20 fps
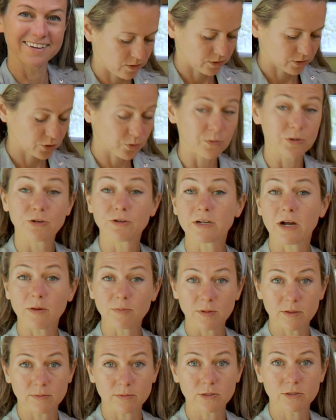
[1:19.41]
So when you tell
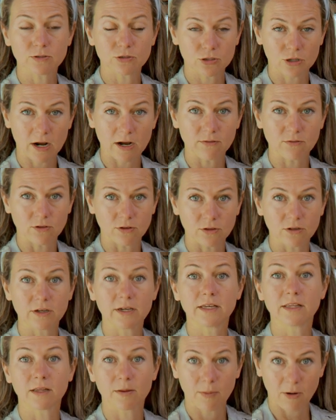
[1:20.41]
people you travel
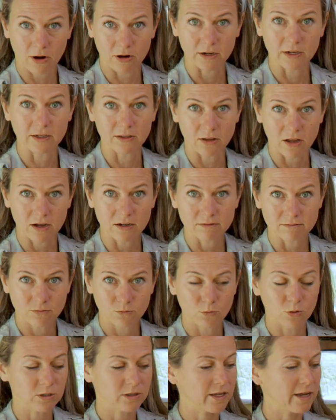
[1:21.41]
in the parking lot,
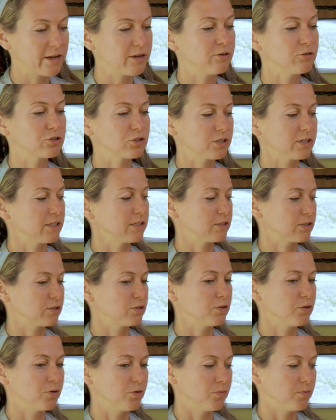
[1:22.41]
what they usually
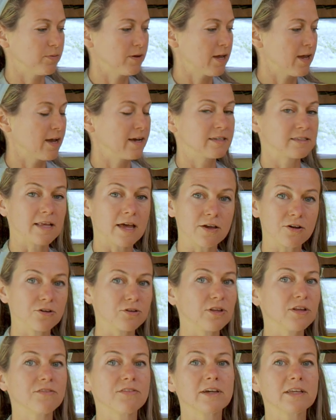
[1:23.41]
assume is that you're
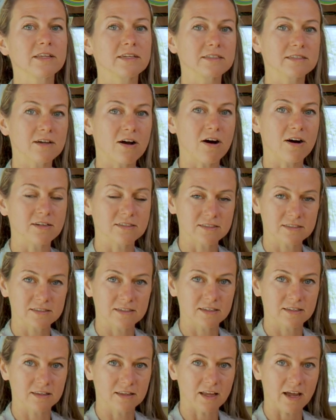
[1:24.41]
living this
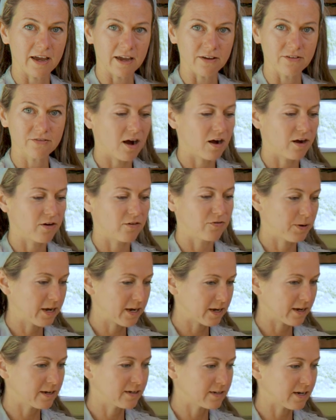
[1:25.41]
constant life of
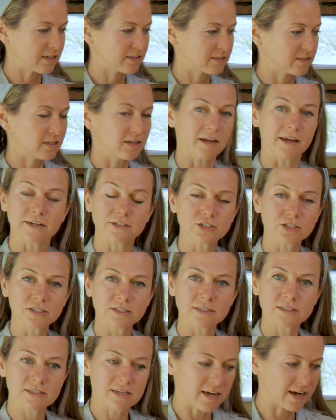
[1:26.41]
picking
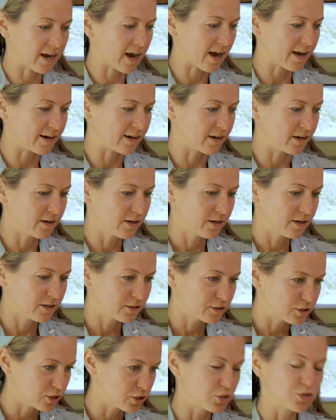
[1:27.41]
destinations and kind of
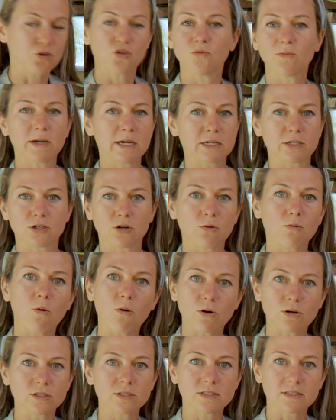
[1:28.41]
zooming
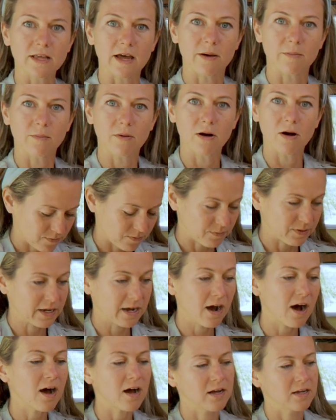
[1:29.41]
towards them.
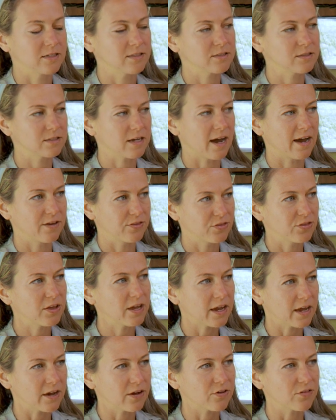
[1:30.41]
Because I
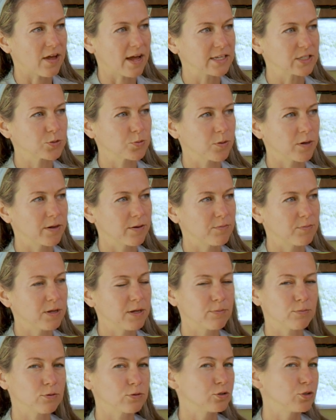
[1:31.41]
think that's what
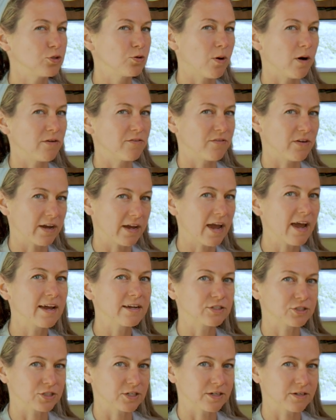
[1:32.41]
people do on
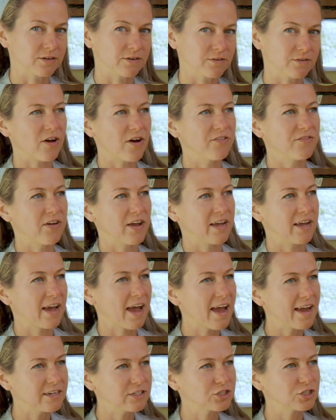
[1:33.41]
vacation. A
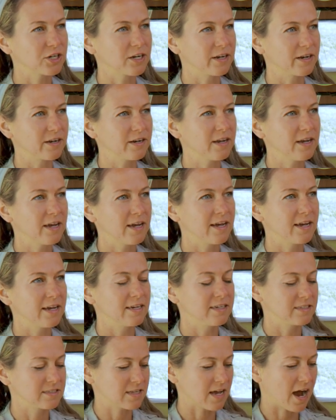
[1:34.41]
vacation
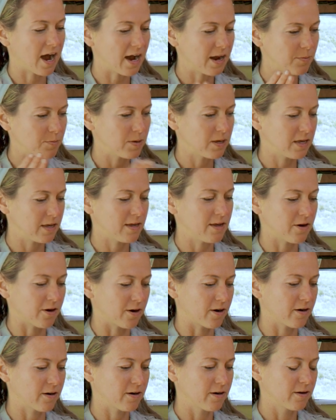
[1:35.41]
is, I'm
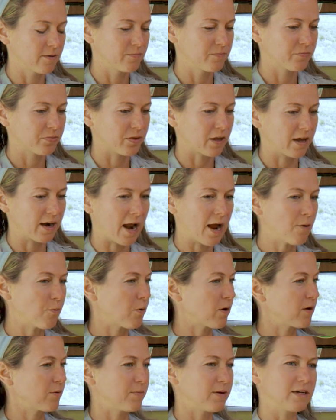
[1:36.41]
here and I
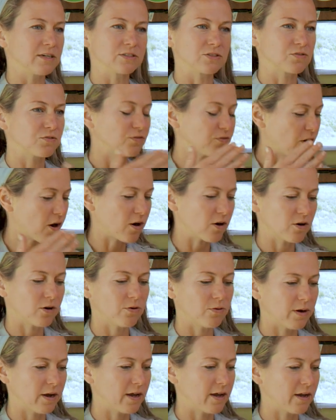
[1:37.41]
want to be as far
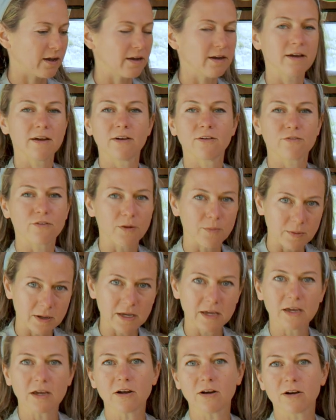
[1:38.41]
away from
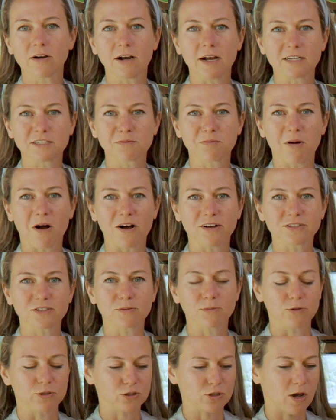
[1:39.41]
here as
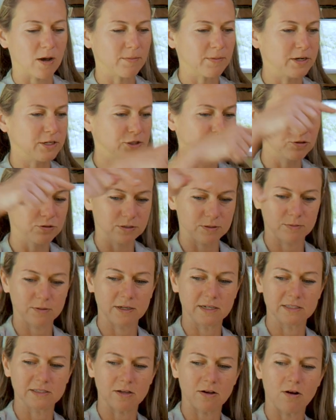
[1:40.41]
possible. So I'm going to choose a
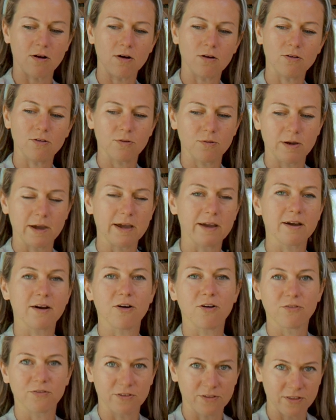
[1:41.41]
place all the way
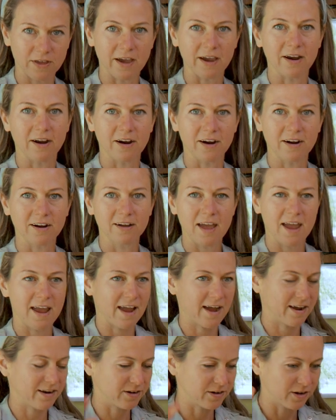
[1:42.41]
over there
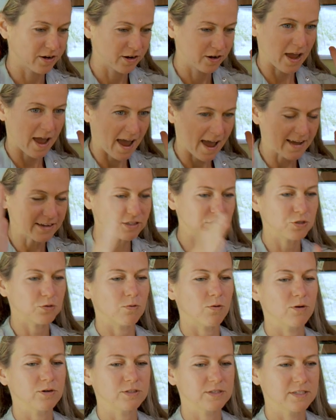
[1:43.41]
and head
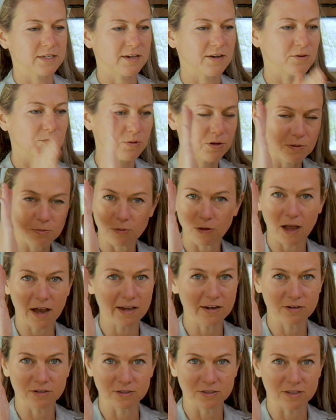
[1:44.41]
towards it with
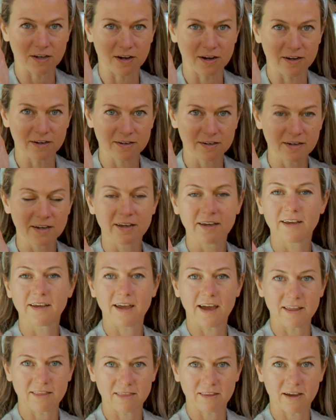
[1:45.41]
blinders on,
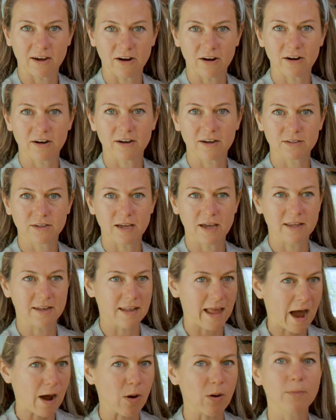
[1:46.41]
get there, and
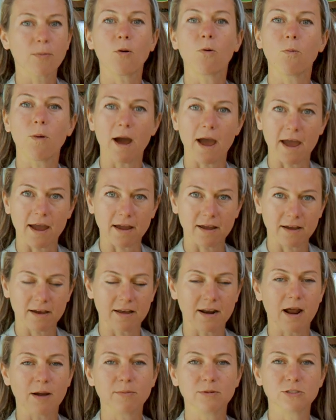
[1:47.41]
now I'm away
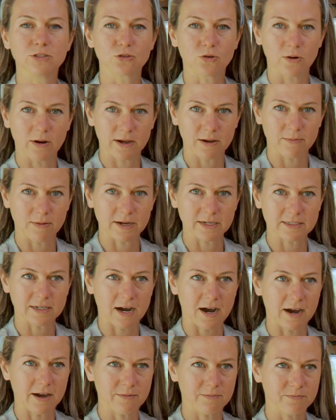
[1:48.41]
and I'm enjoying my
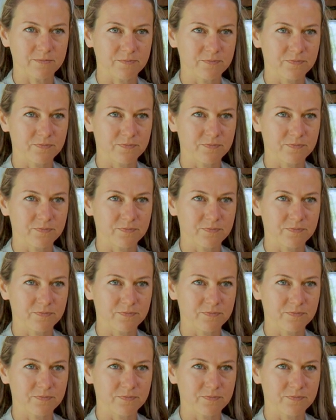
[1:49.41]
time.